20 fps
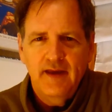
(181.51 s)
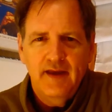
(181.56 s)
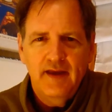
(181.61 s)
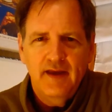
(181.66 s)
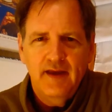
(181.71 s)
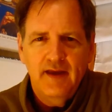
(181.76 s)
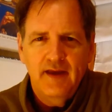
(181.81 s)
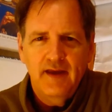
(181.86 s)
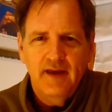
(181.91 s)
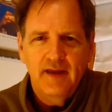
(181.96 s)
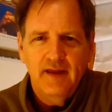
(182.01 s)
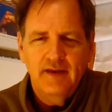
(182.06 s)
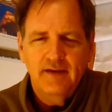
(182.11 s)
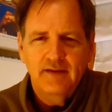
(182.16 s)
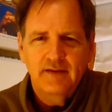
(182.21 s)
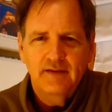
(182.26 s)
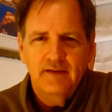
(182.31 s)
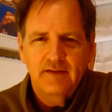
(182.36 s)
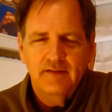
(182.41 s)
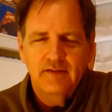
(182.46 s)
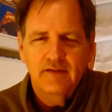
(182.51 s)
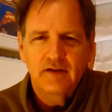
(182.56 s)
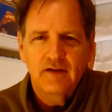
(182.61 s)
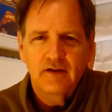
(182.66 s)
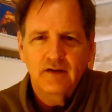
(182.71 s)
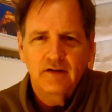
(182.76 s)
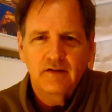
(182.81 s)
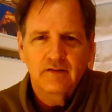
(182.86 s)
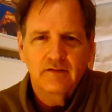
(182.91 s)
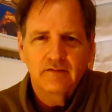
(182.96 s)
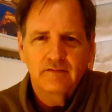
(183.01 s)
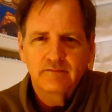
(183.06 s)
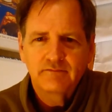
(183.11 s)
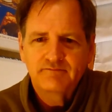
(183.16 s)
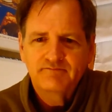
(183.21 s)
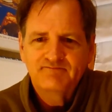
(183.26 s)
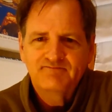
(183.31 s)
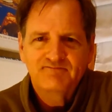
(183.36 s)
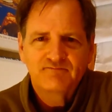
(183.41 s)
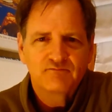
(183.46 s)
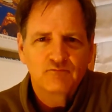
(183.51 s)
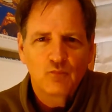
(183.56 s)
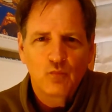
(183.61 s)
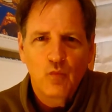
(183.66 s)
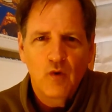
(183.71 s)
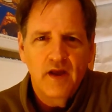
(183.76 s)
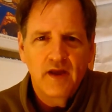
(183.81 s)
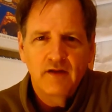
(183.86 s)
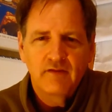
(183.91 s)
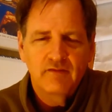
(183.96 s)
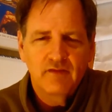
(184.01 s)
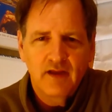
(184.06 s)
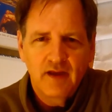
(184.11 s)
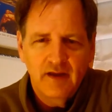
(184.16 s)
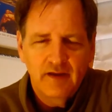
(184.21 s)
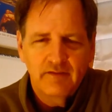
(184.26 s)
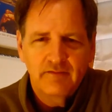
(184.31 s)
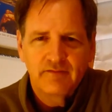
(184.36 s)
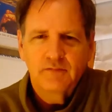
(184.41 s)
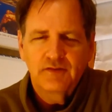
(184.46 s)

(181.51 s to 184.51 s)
and their way of life.